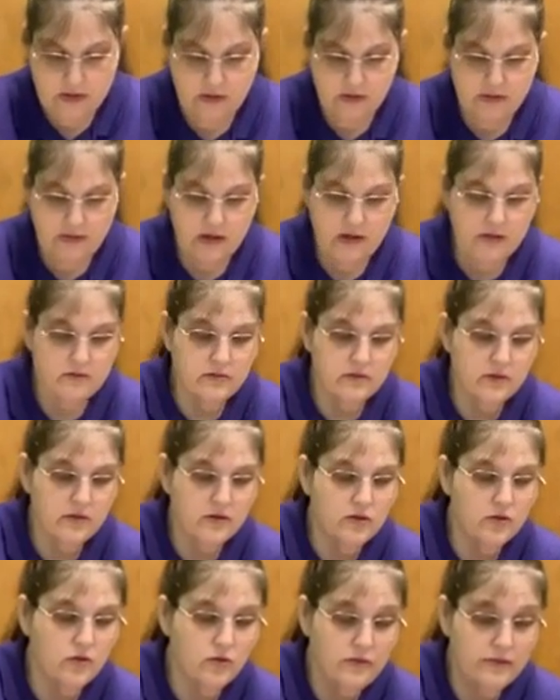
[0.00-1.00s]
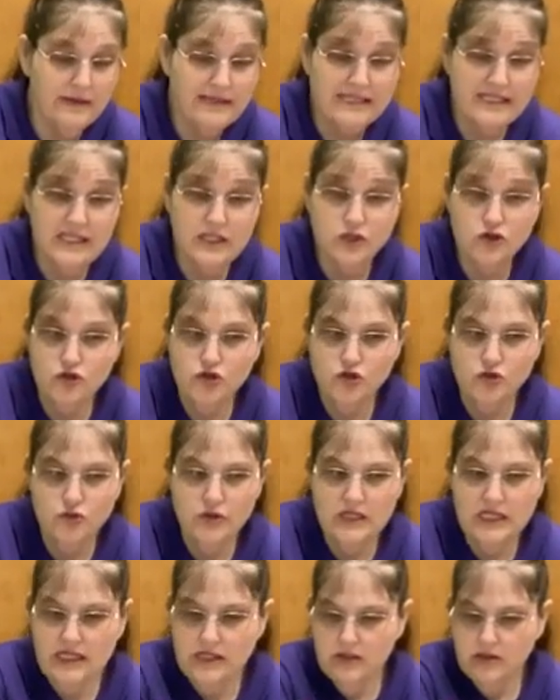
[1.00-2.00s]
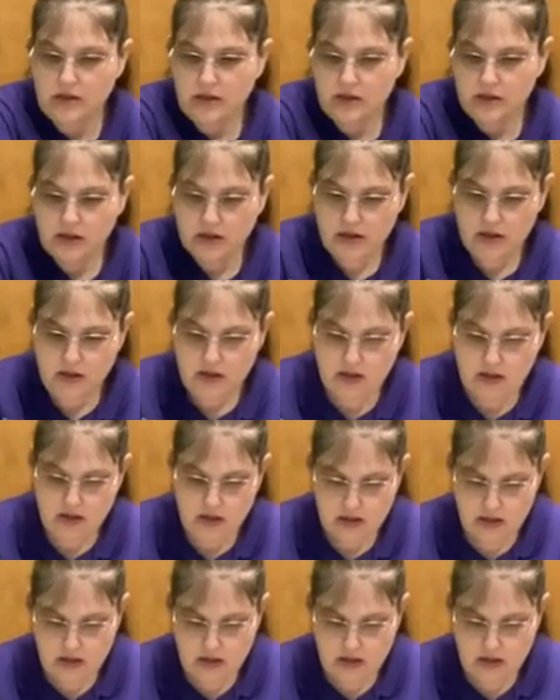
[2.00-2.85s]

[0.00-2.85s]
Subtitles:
Try not to glue my scissors to it either.